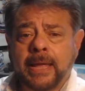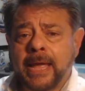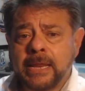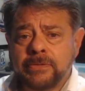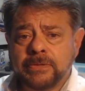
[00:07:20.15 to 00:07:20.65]

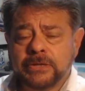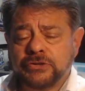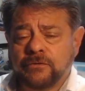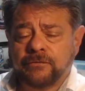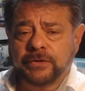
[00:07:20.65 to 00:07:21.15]
Anything
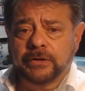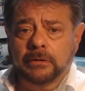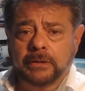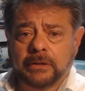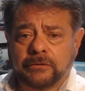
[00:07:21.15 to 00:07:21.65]
that you
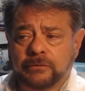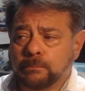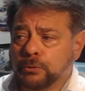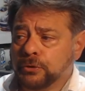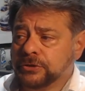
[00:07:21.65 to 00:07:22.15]
feel is
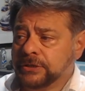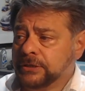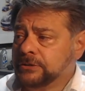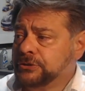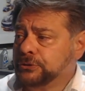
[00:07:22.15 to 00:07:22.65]

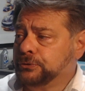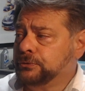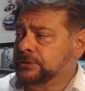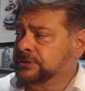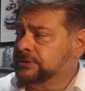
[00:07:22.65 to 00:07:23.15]
pertinent
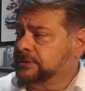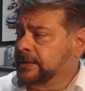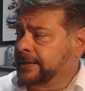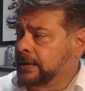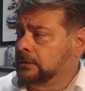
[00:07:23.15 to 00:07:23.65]
to this
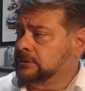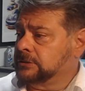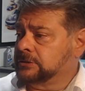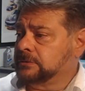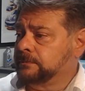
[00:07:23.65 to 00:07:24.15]

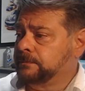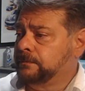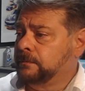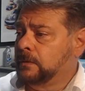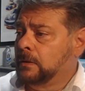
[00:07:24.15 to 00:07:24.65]
analysis.
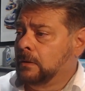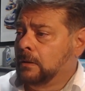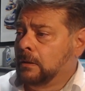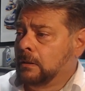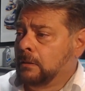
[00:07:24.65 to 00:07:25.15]

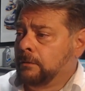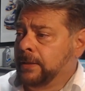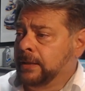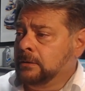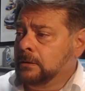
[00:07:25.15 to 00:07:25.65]

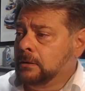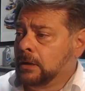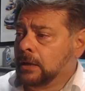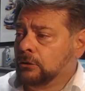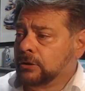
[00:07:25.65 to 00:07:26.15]
Then
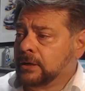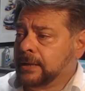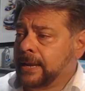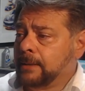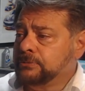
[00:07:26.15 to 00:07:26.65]
look at the
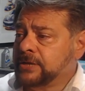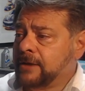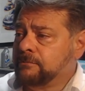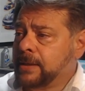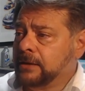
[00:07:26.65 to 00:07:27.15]

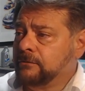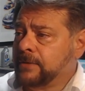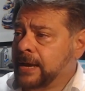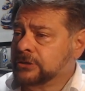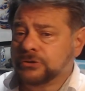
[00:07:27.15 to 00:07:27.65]
camshaft
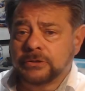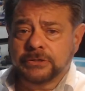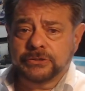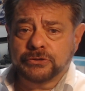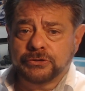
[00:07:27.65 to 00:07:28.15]
manufacturer.
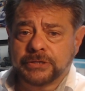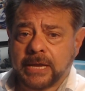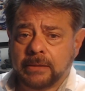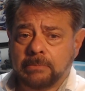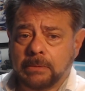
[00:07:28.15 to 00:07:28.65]
This is a good
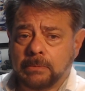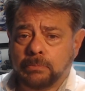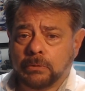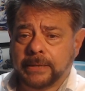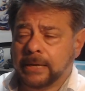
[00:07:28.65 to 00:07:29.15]
time to maybe
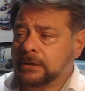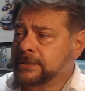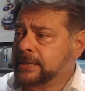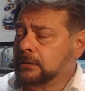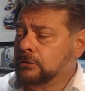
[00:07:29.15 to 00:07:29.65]
pull down and
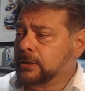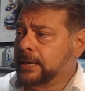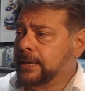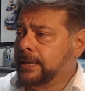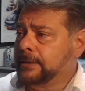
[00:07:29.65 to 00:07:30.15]
take a look
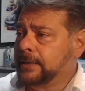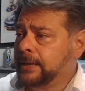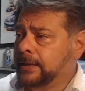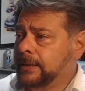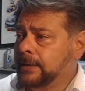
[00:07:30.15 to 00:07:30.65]
at
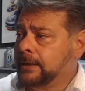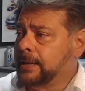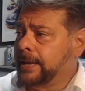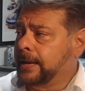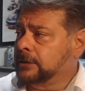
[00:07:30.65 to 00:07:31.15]
a
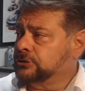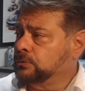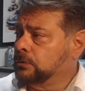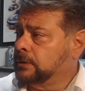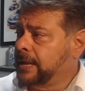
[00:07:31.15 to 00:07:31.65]

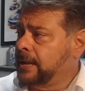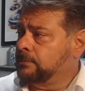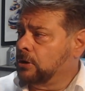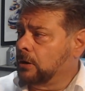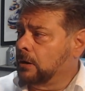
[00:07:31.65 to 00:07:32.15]
actual
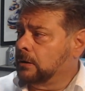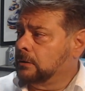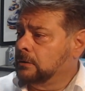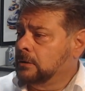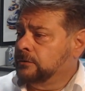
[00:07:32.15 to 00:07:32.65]
cam card.
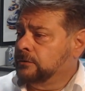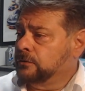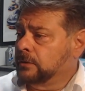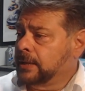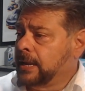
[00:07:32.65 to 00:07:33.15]

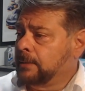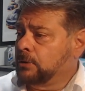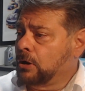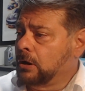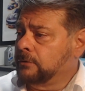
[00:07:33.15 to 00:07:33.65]
So the cam
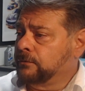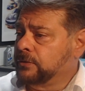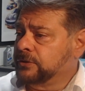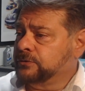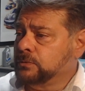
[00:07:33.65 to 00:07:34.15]
card for
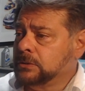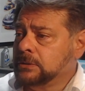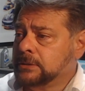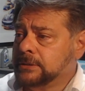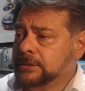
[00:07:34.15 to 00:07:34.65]
this
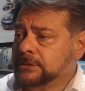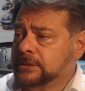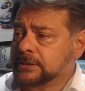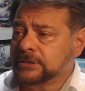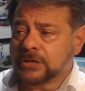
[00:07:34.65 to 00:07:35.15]
one is
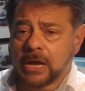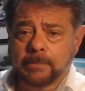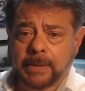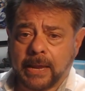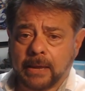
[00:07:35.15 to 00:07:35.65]
it's a
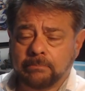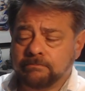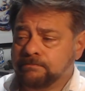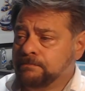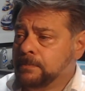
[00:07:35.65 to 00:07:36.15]
comp
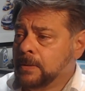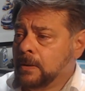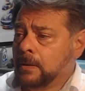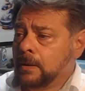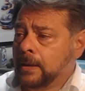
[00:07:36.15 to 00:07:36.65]
cam,
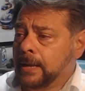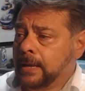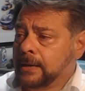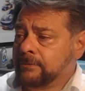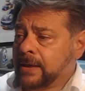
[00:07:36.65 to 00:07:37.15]

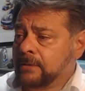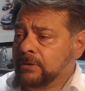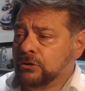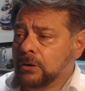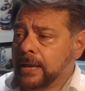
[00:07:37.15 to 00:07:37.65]
and I've kind of
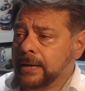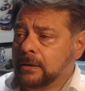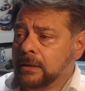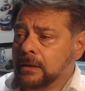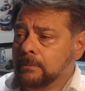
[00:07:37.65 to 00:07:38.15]

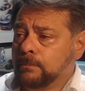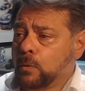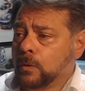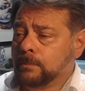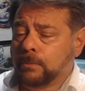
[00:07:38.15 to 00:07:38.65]
underlined the
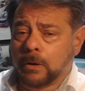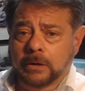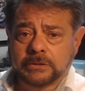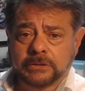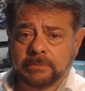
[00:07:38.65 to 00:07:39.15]
important
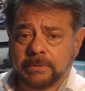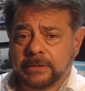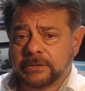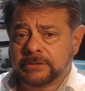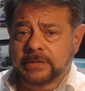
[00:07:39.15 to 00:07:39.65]
parts and
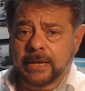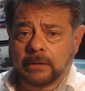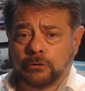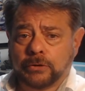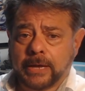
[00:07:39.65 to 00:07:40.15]
then just kind
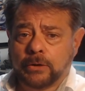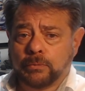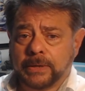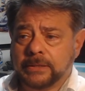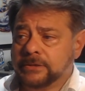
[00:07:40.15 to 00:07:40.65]
of learn how to
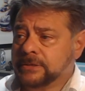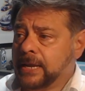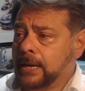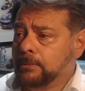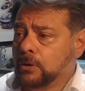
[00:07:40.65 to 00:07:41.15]
read this
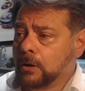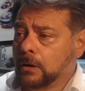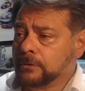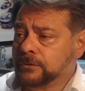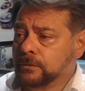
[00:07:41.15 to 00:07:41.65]
cam
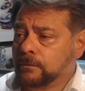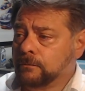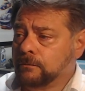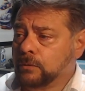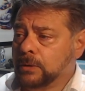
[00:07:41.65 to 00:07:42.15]
card.
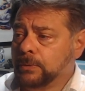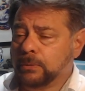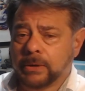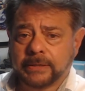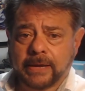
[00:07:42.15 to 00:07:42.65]
So one, we
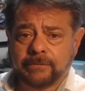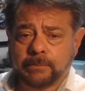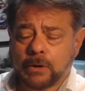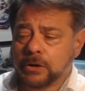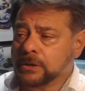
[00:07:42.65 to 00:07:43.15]
want to have the
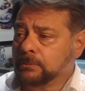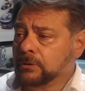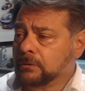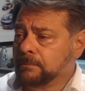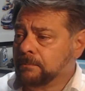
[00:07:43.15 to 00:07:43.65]
part
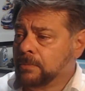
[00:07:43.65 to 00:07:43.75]
number.